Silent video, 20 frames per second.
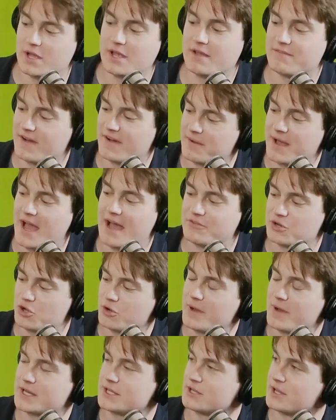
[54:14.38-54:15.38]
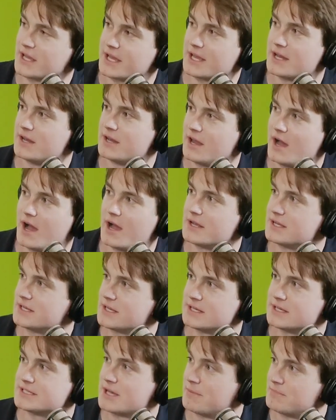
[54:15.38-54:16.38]
if I have to go back to Lincoln,
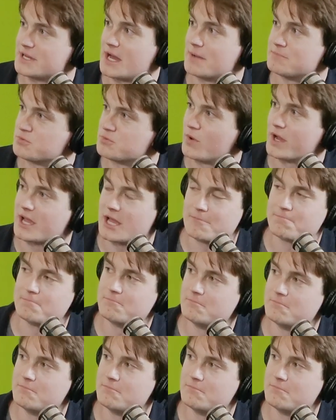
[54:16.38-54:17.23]
I sometimes wake up